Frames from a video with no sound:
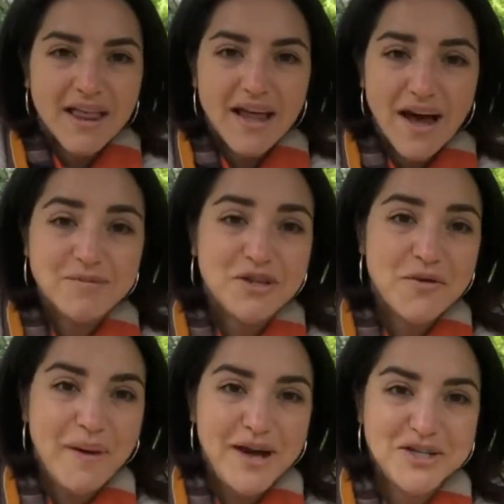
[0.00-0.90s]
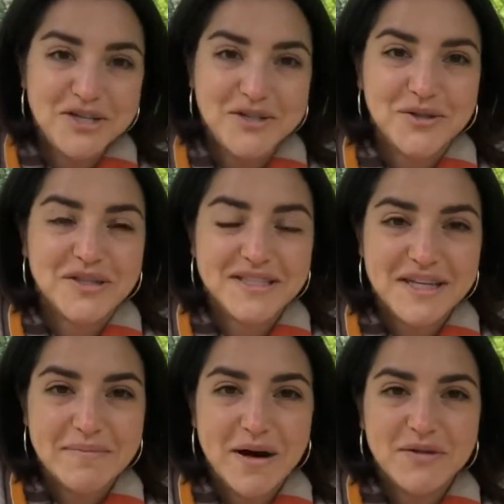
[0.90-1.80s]
I'm so passionate, as you can see,
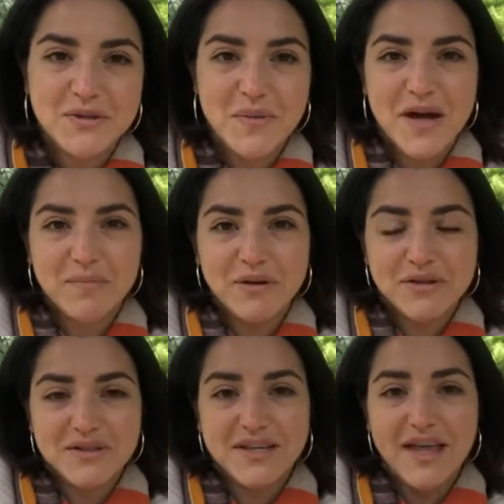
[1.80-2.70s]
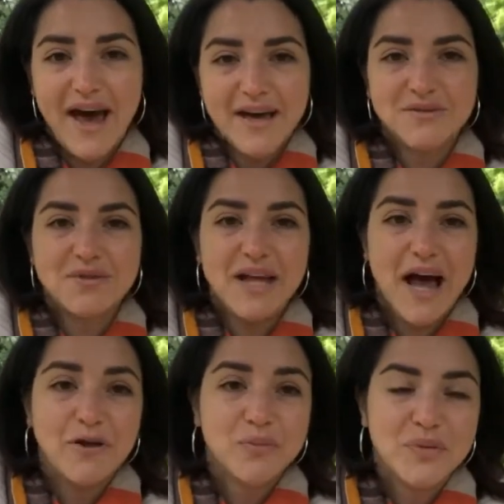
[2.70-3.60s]
about this work because it has really
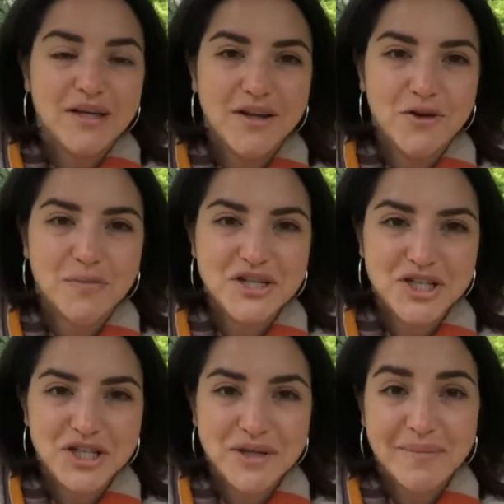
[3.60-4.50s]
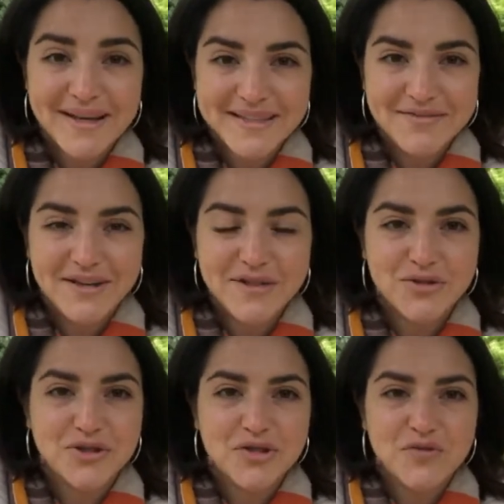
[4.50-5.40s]
helped me along my journey massively to
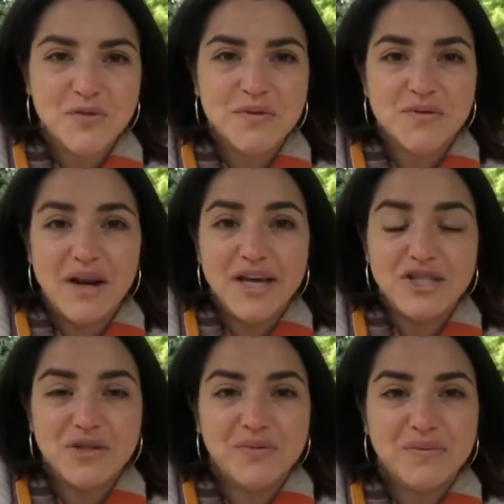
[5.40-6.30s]
transform the relationship relationship with